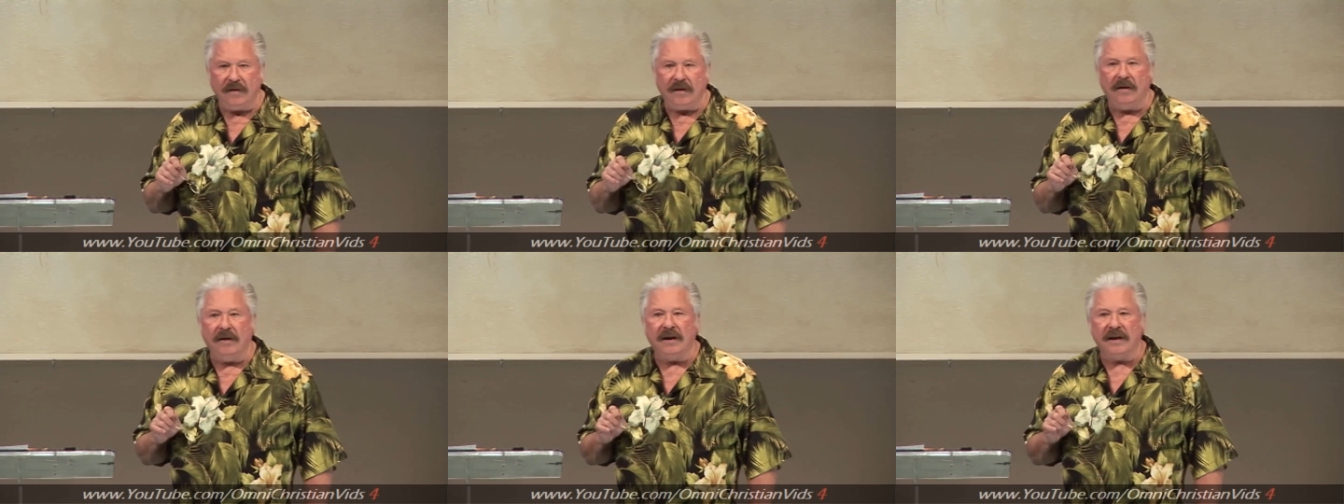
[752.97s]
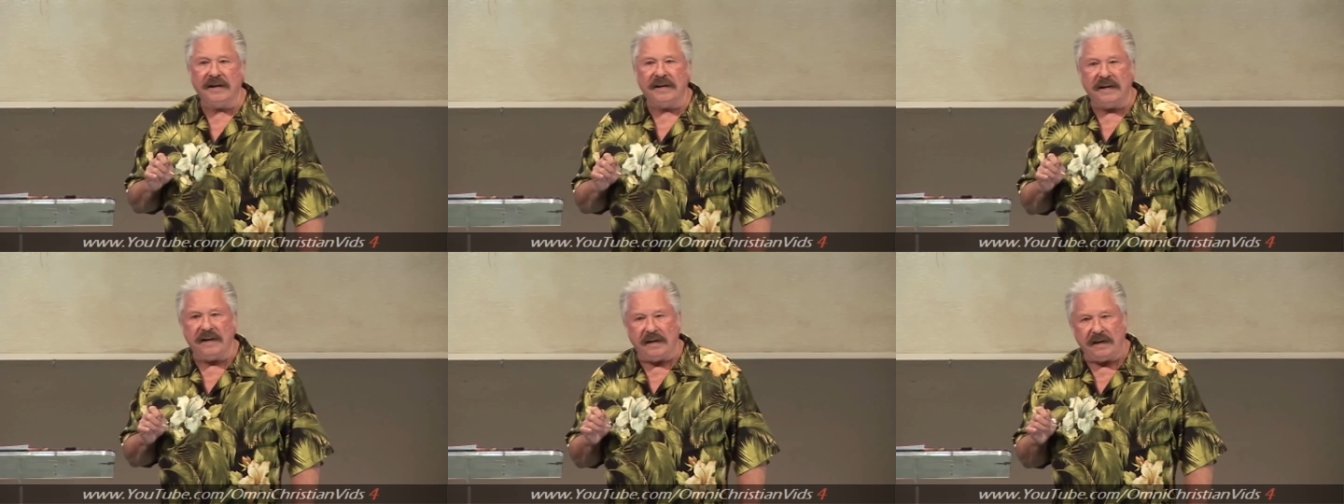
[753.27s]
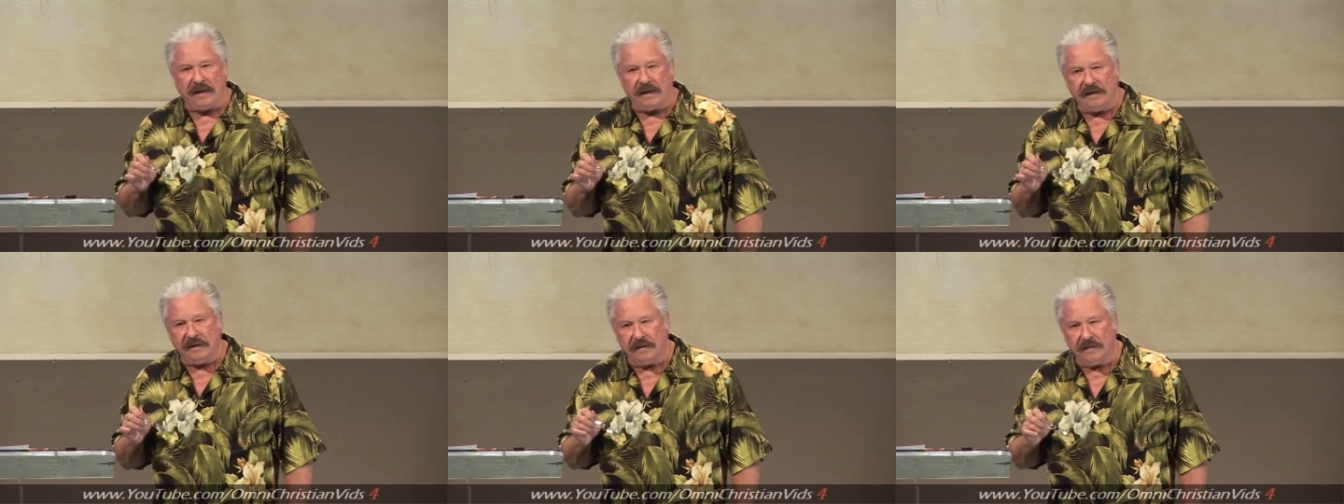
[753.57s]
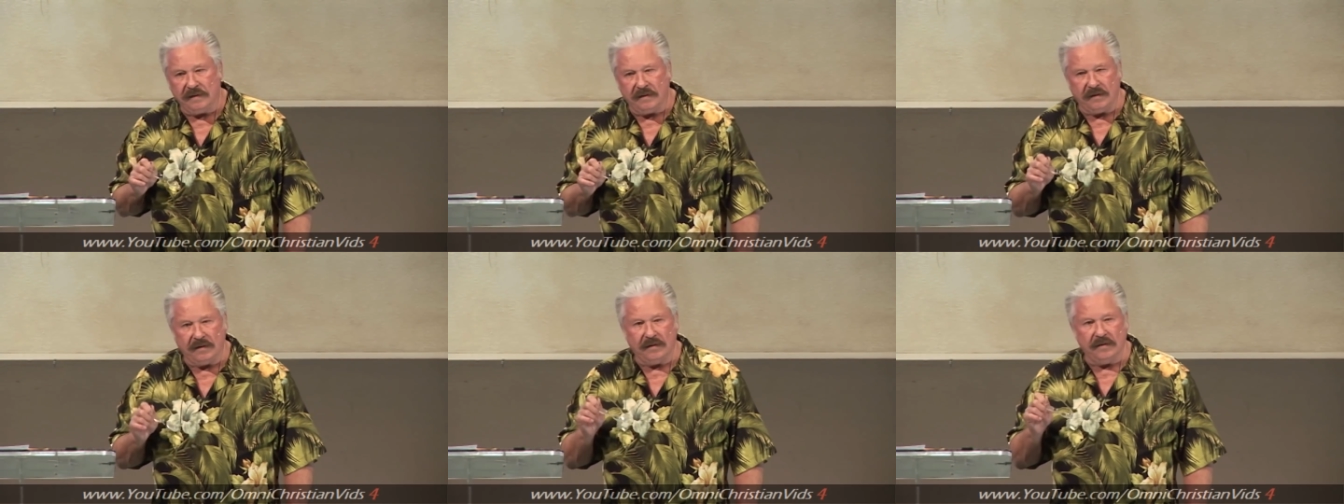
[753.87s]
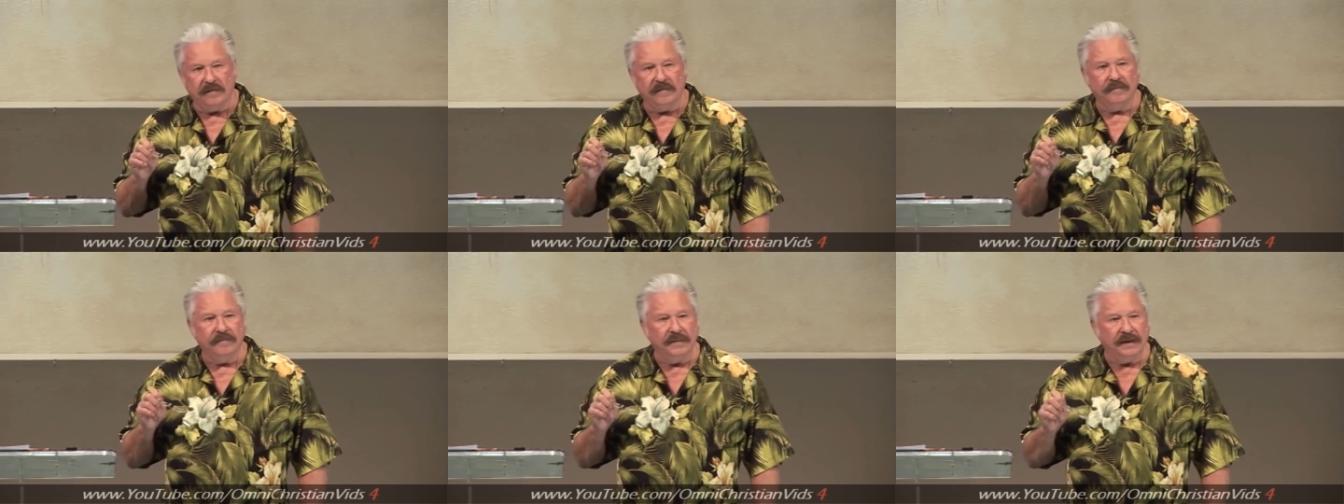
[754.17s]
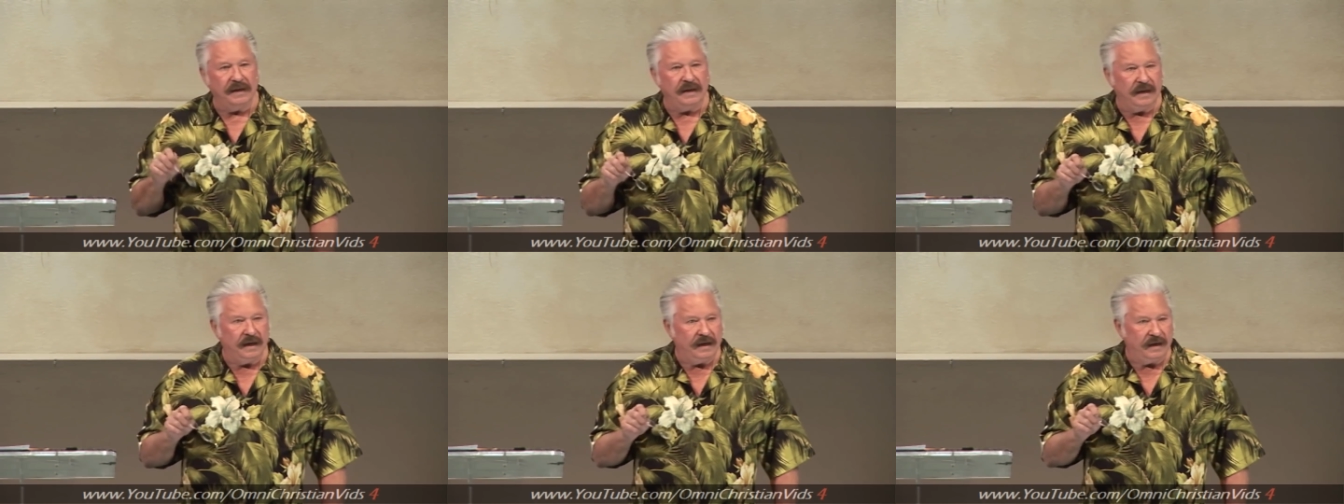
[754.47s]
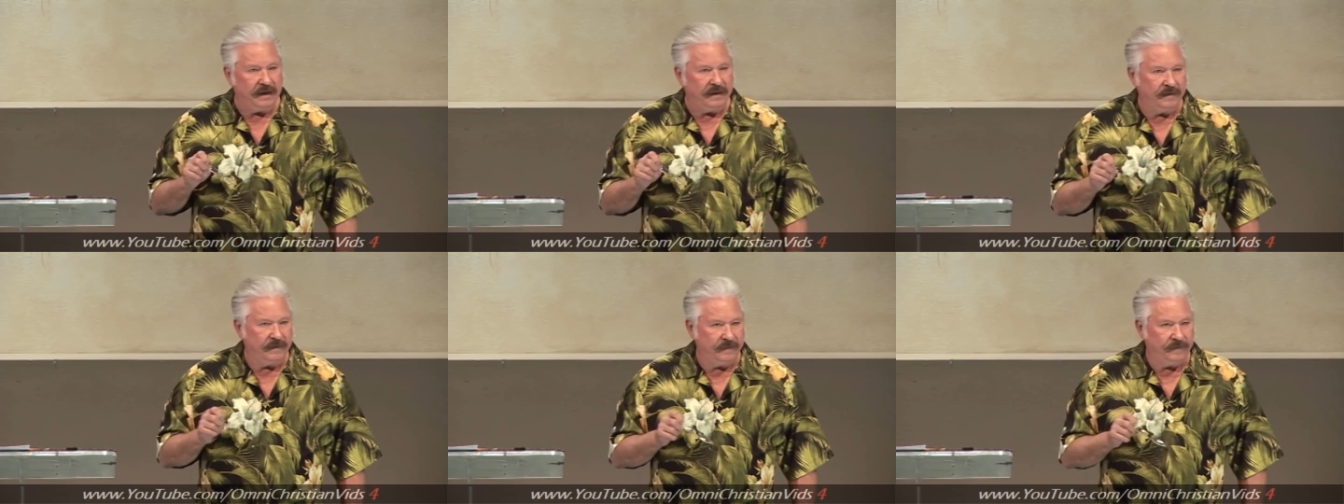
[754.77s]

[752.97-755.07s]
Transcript: arche, or beginning.